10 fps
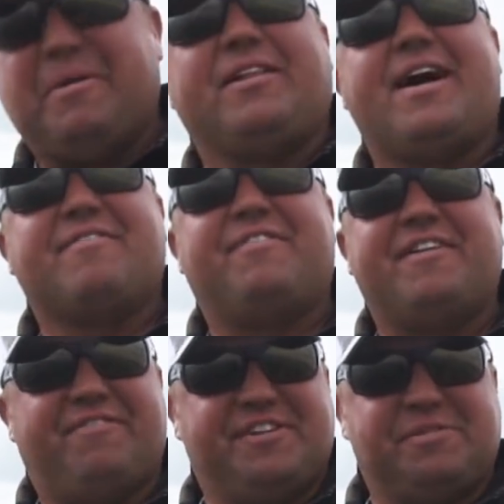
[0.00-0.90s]
been a lot of
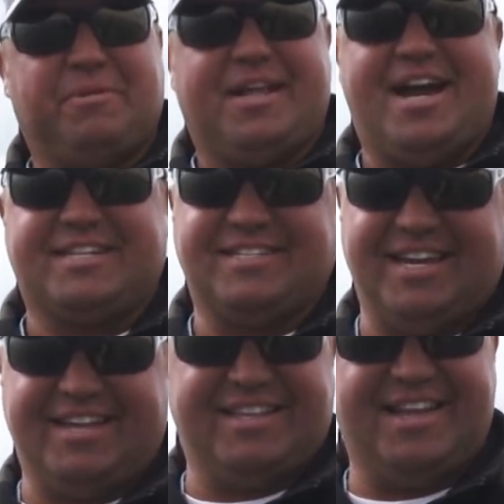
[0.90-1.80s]
fun fishing Mille
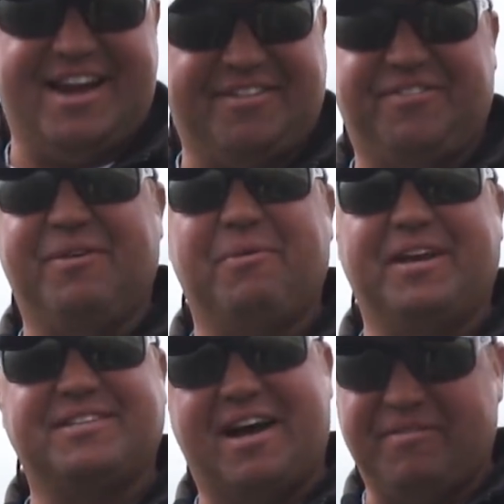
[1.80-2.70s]
Lake the last few
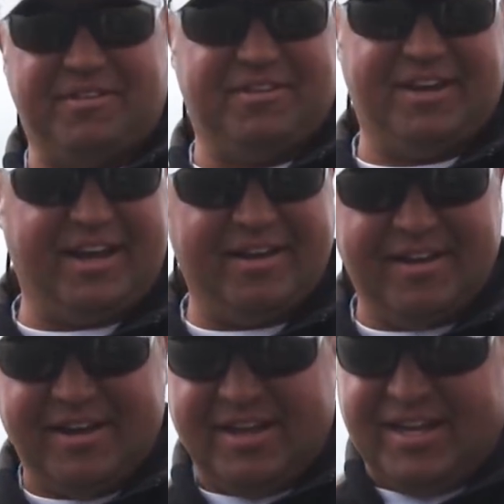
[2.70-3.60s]
weeks, obviously.
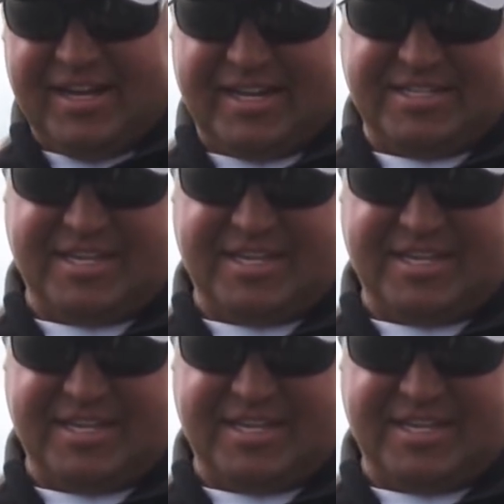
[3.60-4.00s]
Like I